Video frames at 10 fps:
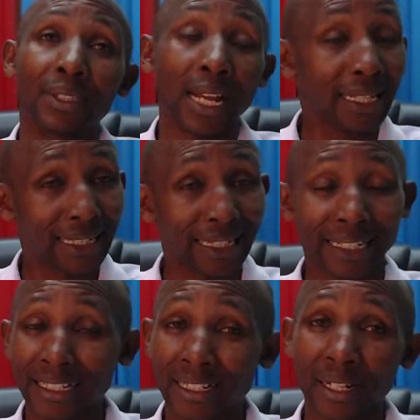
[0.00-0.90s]
task
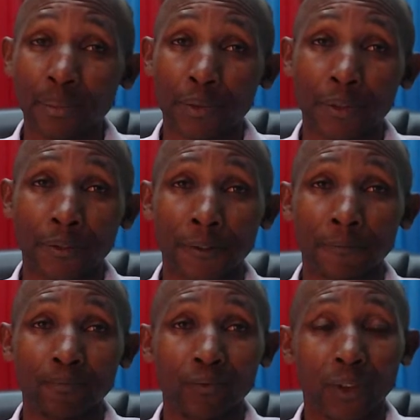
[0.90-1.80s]
descriptions?
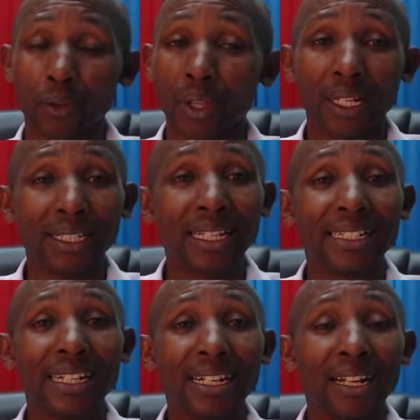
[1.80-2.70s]
So that is
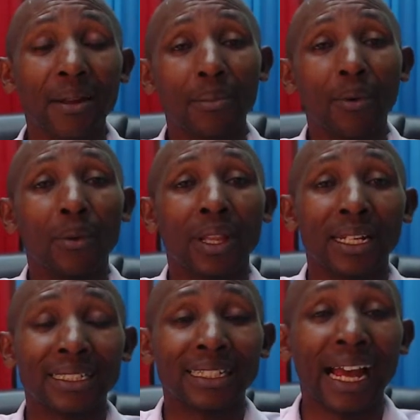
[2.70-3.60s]
item number
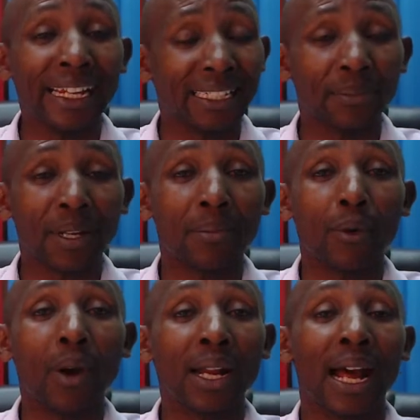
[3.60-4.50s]

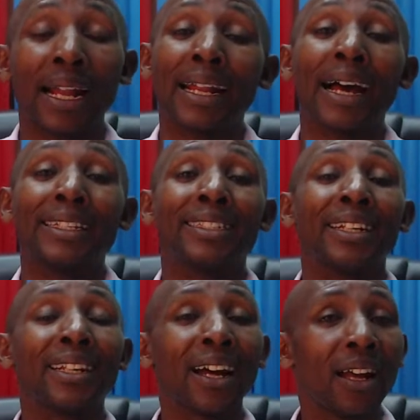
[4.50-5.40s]
1 under
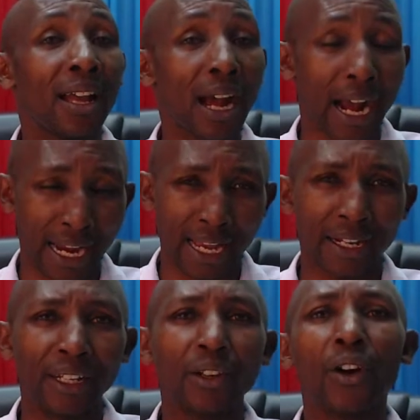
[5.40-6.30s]
agenda,
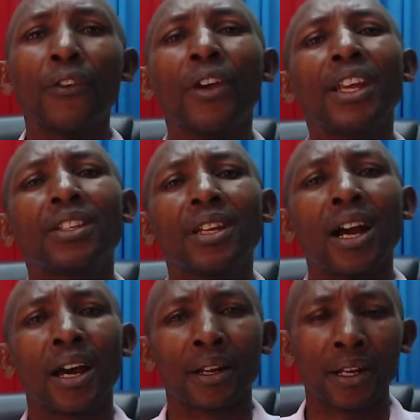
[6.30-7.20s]
hiring of
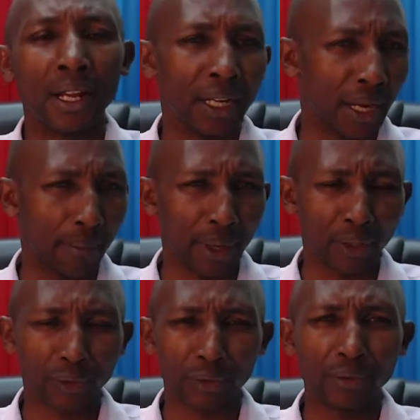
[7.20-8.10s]
HR.
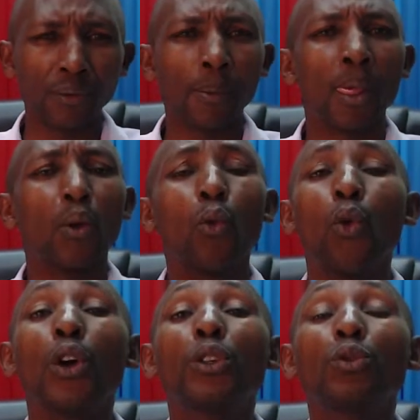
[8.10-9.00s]
Number 2,
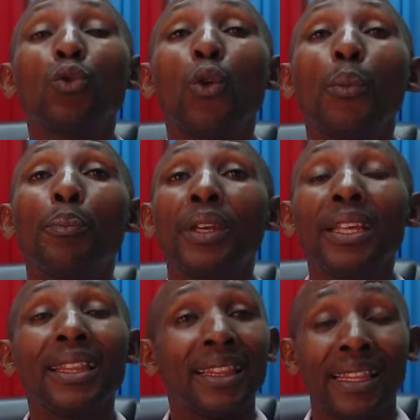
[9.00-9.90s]
what will
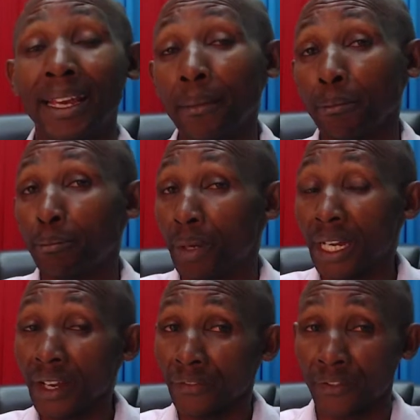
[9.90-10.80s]
be the
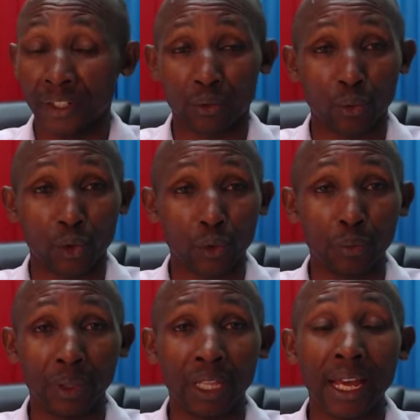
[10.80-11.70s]
benefits? What will
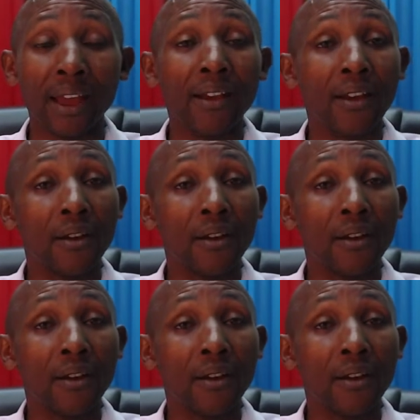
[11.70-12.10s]
be the